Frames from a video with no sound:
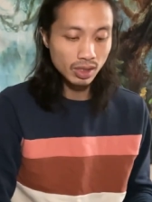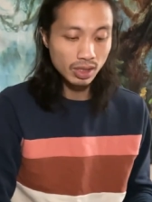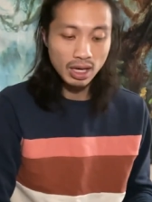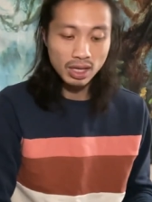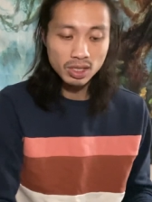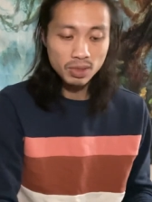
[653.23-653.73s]

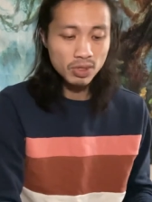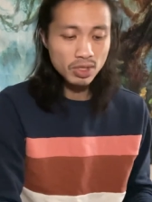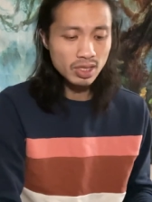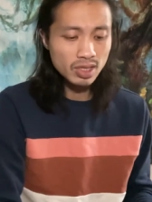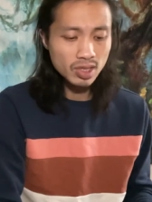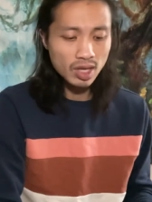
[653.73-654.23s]
Yeah, this
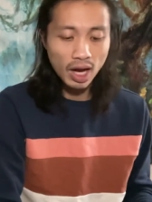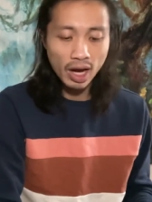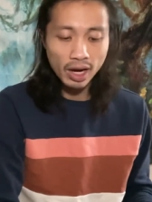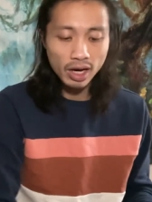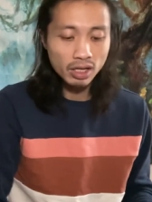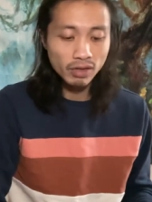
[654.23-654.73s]
person is
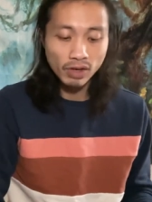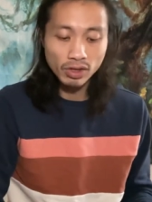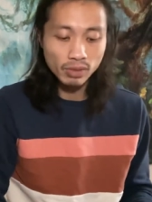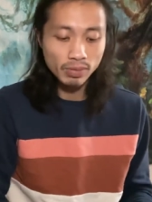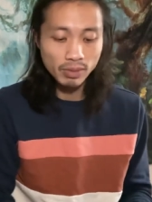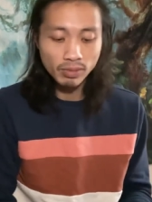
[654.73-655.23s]
tired of
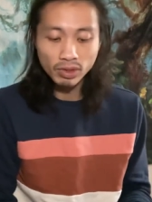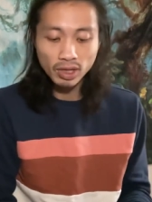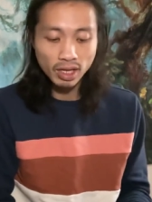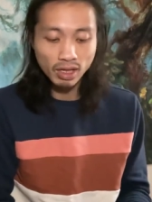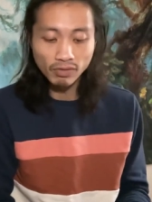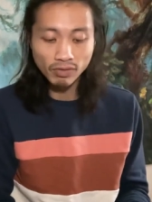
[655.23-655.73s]
other people
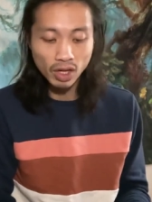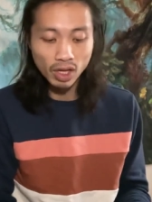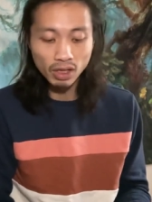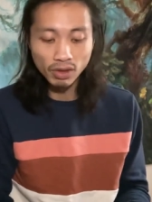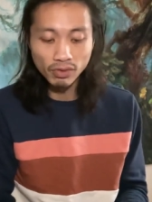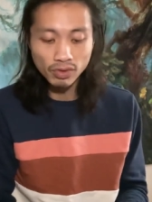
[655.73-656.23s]
getting
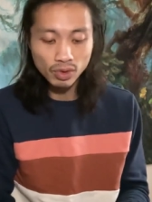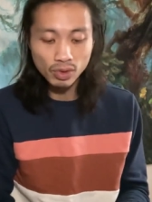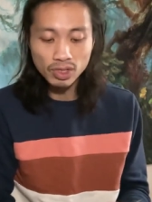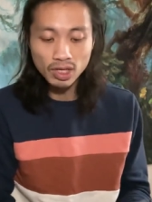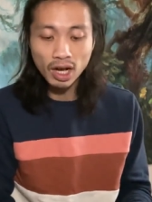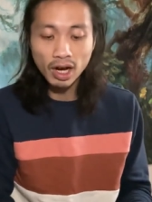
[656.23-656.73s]
involved or
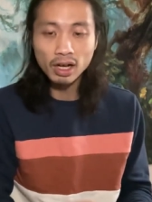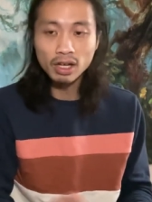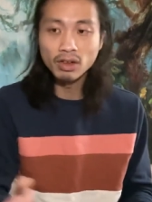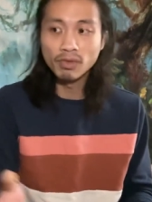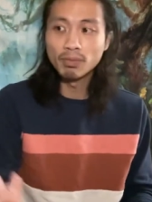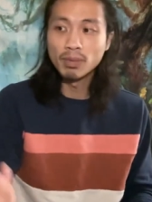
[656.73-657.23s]
tired
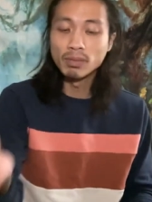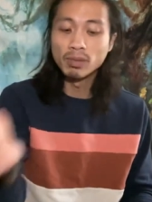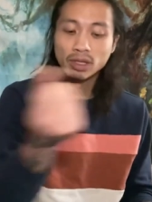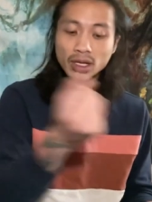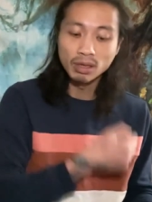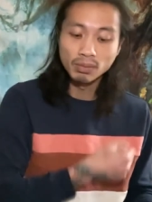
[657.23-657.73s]
of
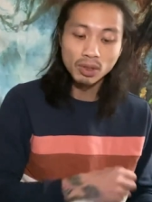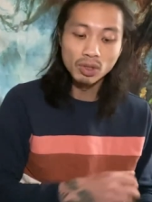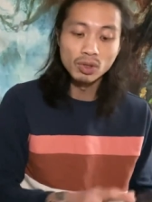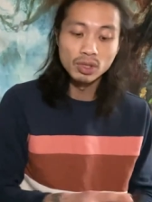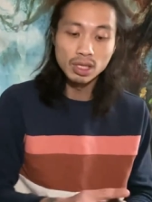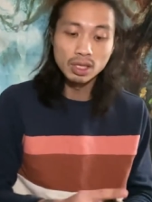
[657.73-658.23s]
people getting
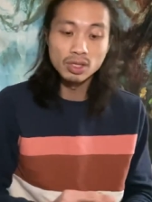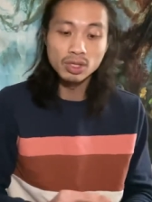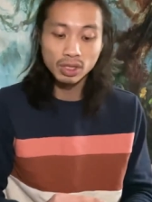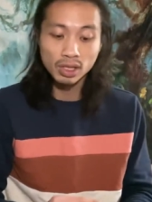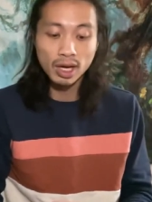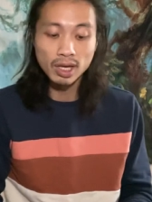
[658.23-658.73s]
pulled into
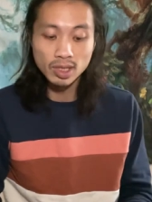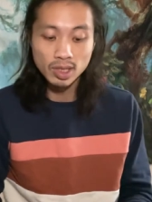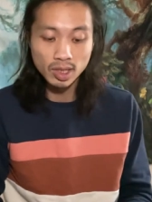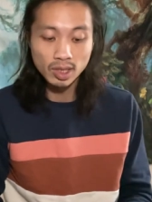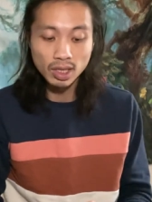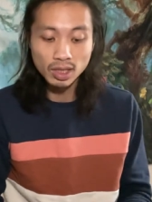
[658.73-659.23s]
your guys'
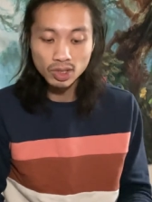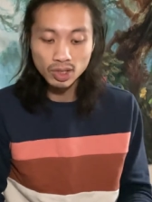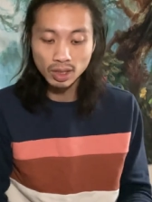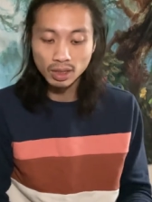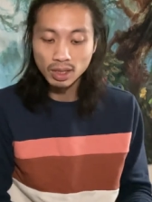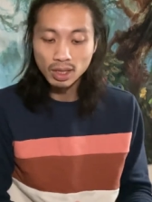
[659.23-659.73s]

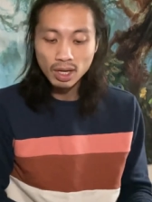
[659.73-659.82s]
connection.